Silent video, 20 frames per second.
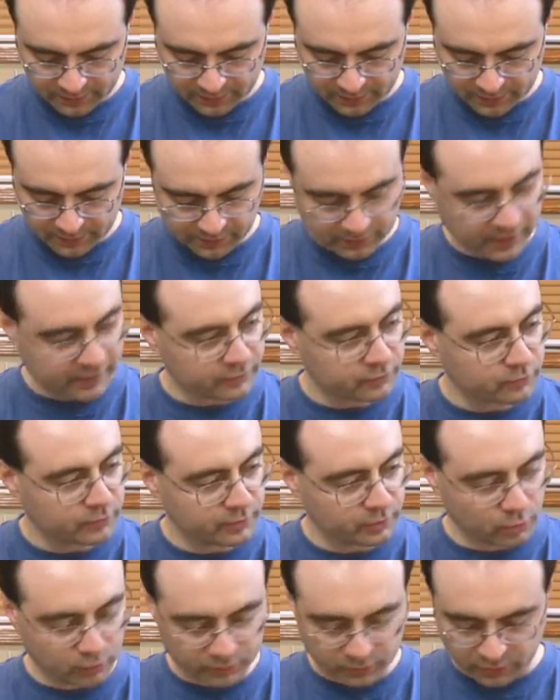the next
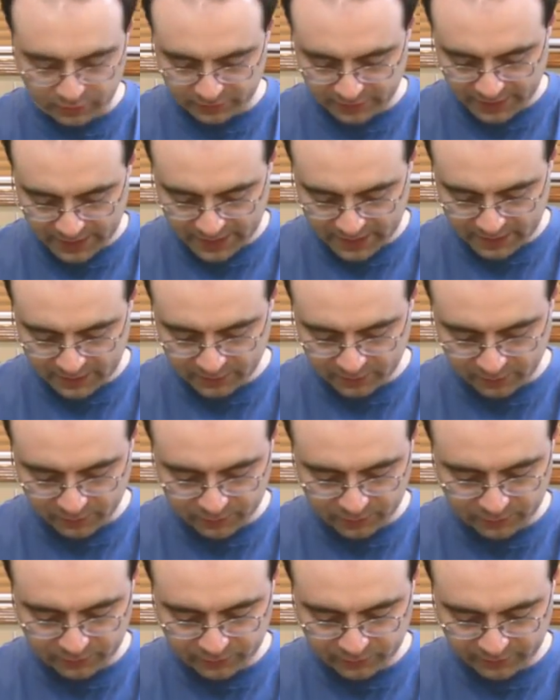string over on the A, the
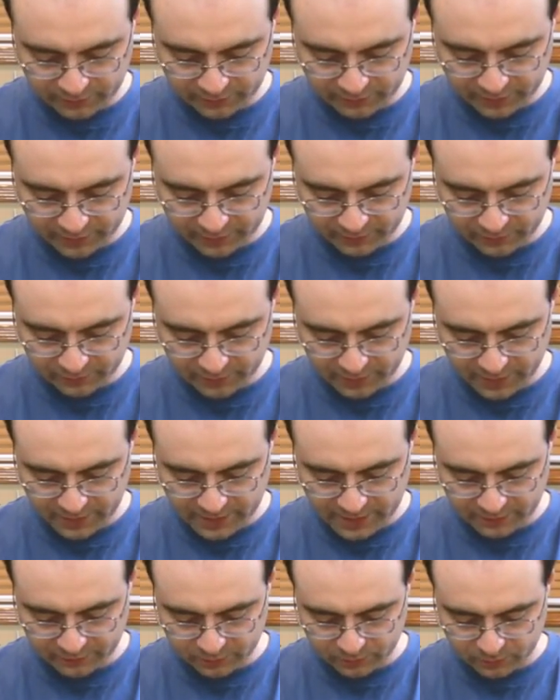third string, second fret
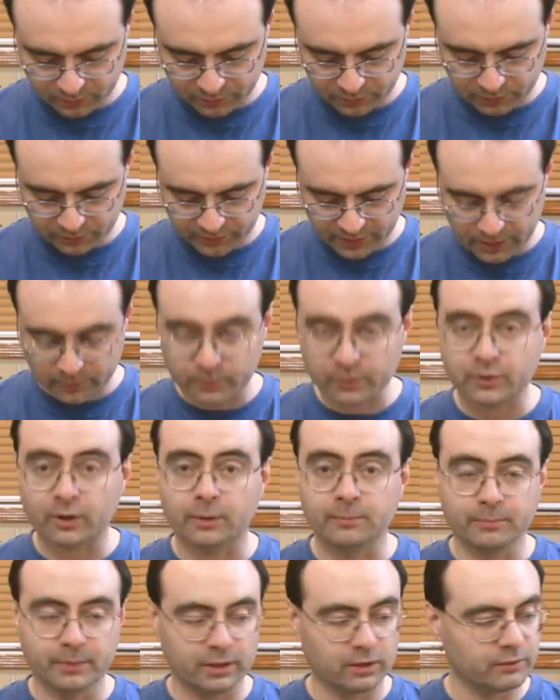A. So we'll use that with
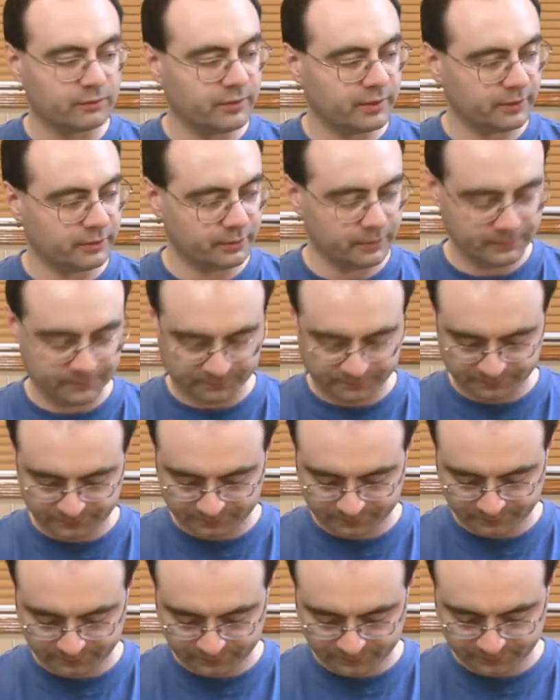our middle finger.
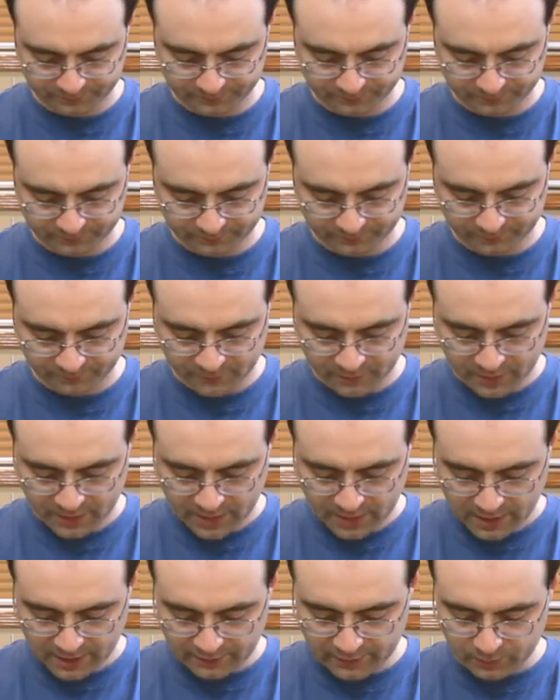
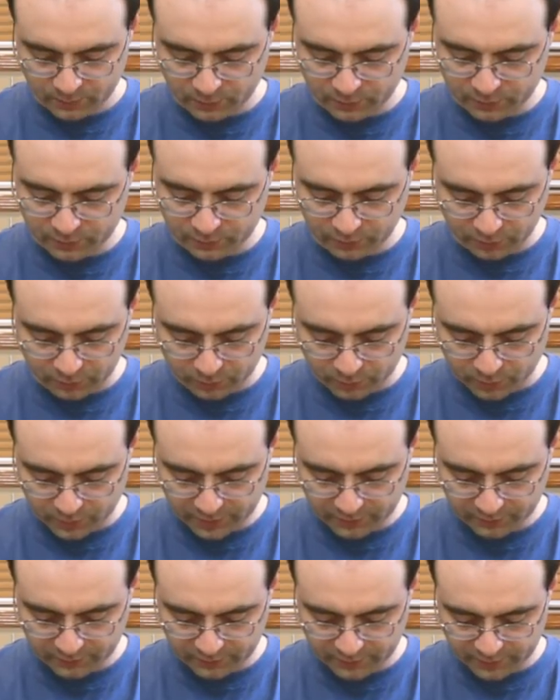And then we'll use our
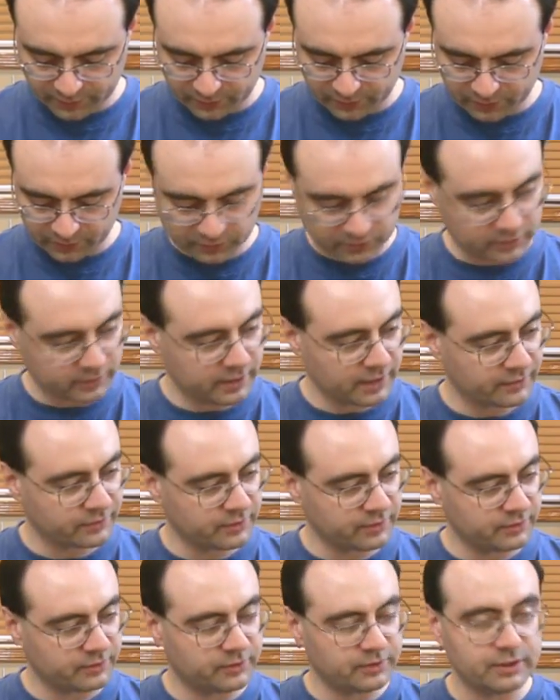ring finger to
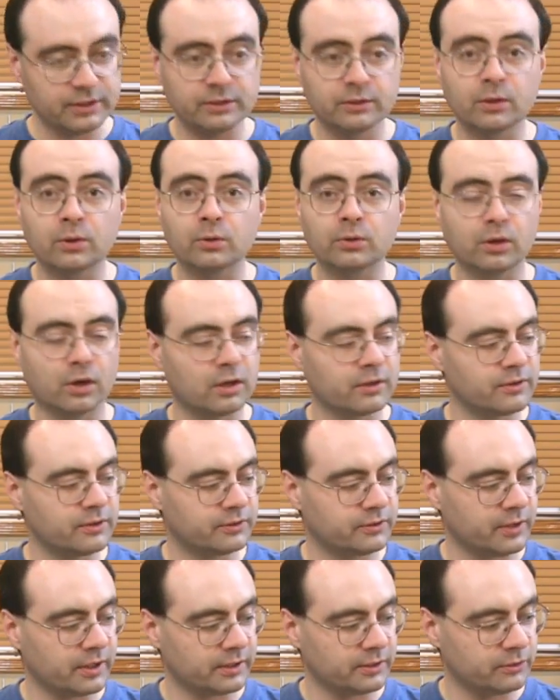get the D note on
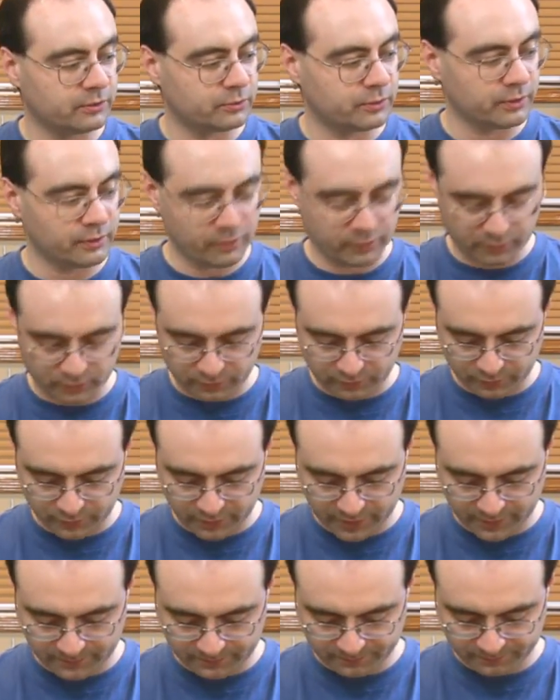the second string, third
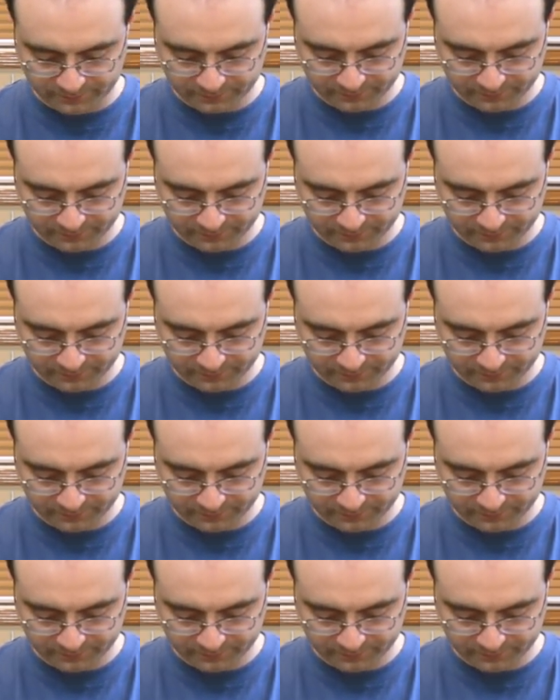fret